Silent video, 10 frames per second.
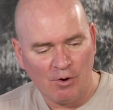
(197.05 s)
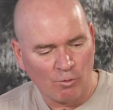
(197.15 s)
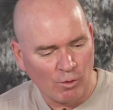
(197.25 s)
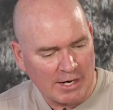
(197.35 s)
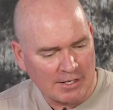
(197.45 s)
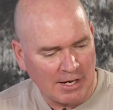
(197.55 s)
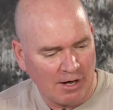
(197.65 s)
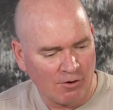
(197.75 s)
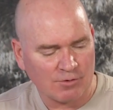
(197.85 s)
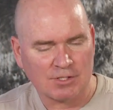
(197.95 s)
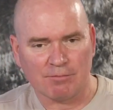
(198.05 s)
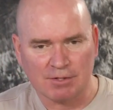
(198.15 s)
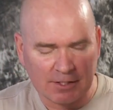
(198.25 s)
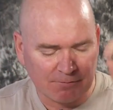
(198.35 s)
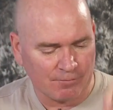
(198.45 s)
right now,
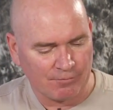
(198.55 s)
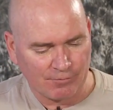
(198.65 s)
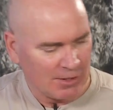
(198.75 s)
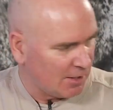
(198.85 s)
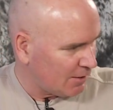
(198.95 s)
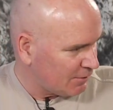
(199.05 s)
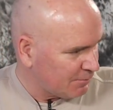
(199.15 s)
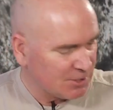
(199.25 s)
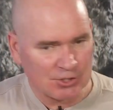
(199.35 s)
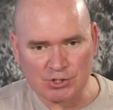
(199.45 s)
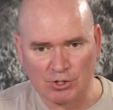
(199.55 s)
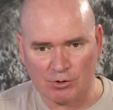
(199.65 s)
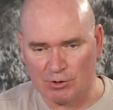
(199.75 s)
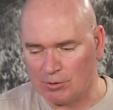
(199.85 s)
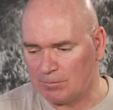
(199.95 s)
something, let me just show
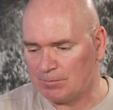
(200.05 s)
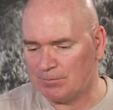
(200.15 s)
you.